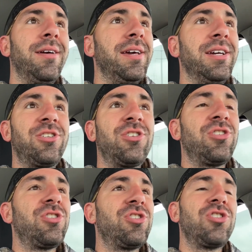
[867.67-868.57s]
it's
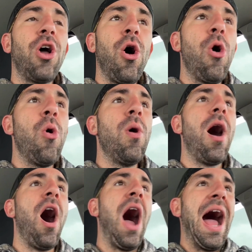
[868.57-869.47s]
so
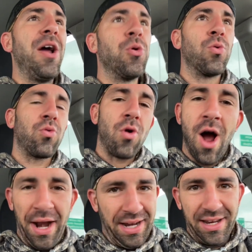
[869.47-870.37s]

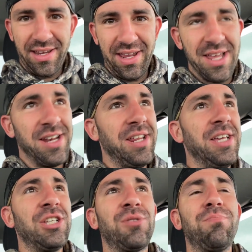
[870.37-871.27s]
ironic. It
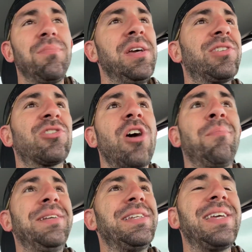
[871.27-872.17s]
is. It's
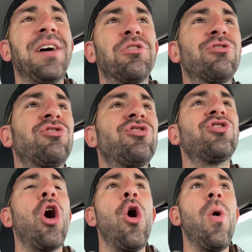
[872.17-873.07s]
coming together
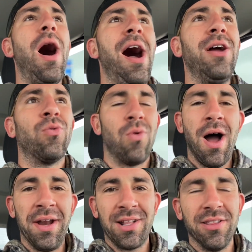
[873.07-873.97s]
so
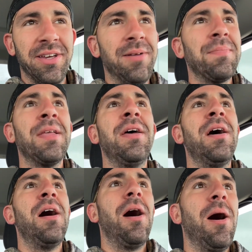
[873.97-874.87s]
ironically,
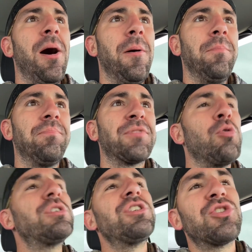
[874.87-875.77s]
um,
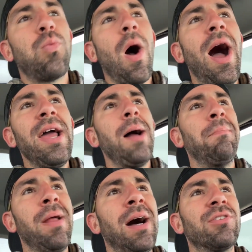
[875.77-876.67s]
which is why I'm
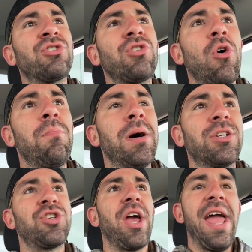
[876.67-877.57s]
not so
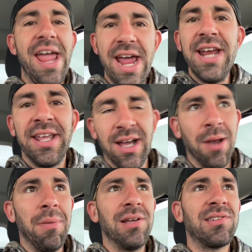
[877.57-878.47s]
much hating
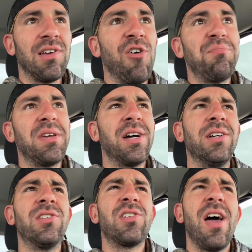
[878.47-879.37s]
on myself
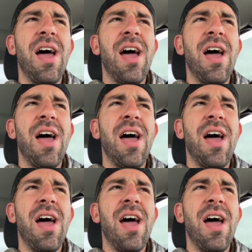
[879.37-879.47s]
because